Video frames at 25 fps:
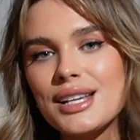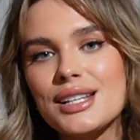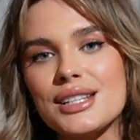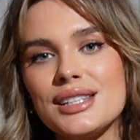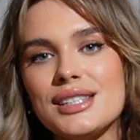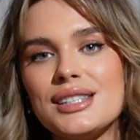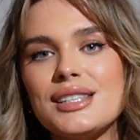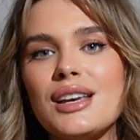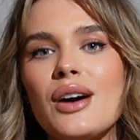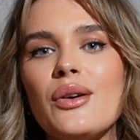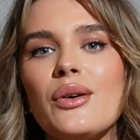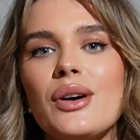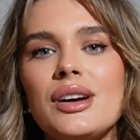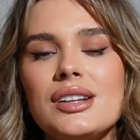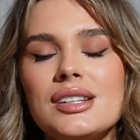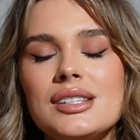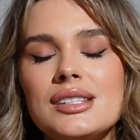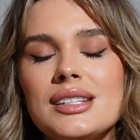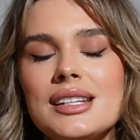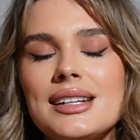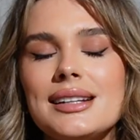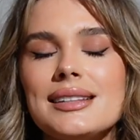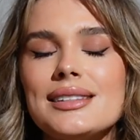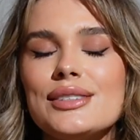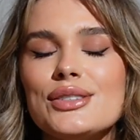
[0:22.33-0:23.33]
So I
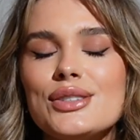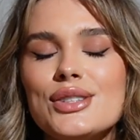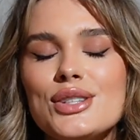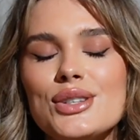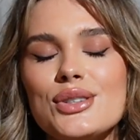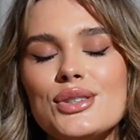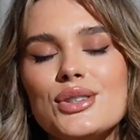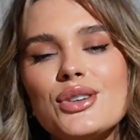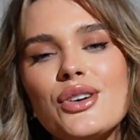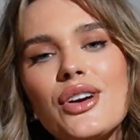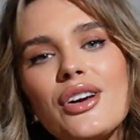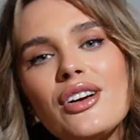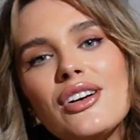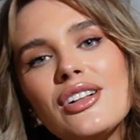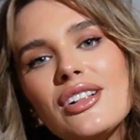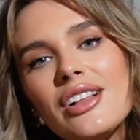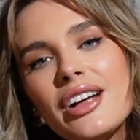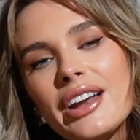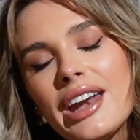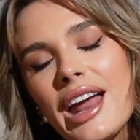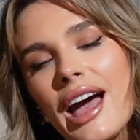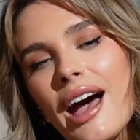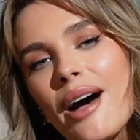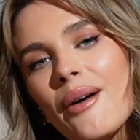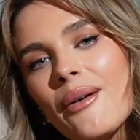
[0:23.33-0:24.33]
just did a little tutorial
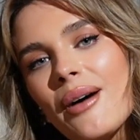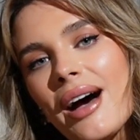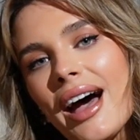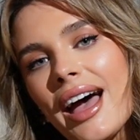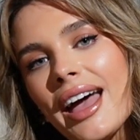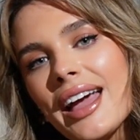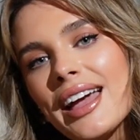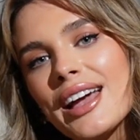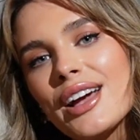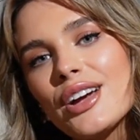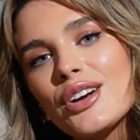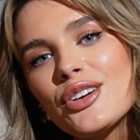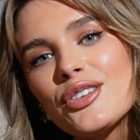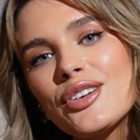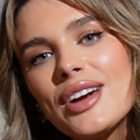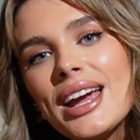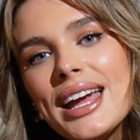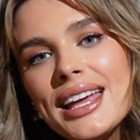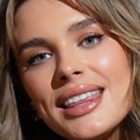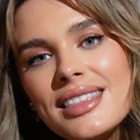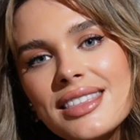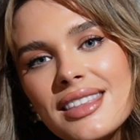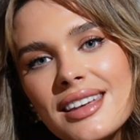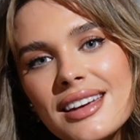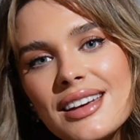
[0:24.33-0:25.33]
on how I
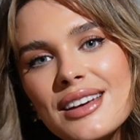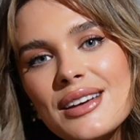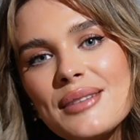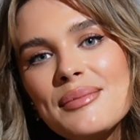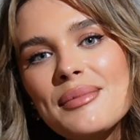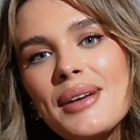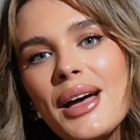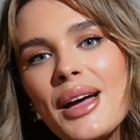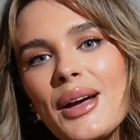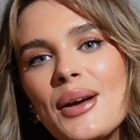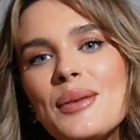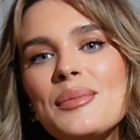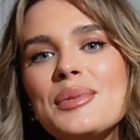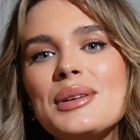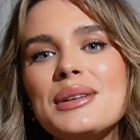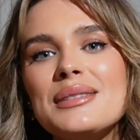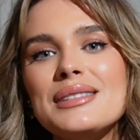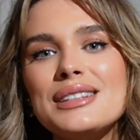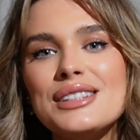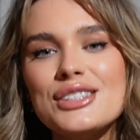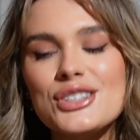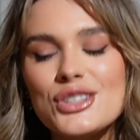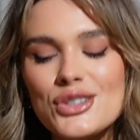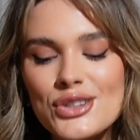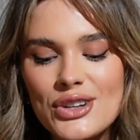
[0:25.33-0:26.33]
create them. I hope you
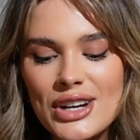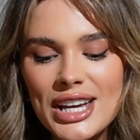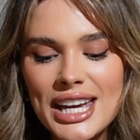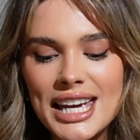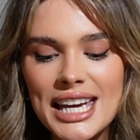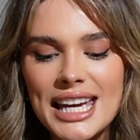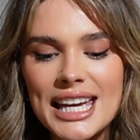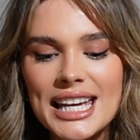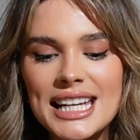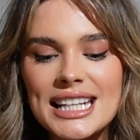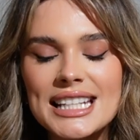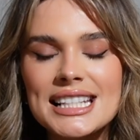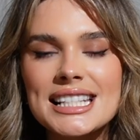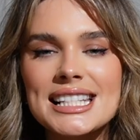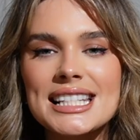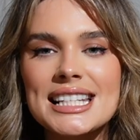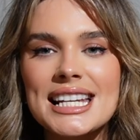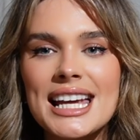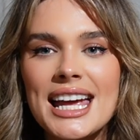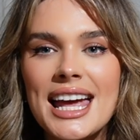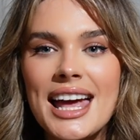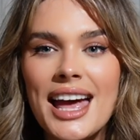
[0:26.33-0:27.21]
enjoy it.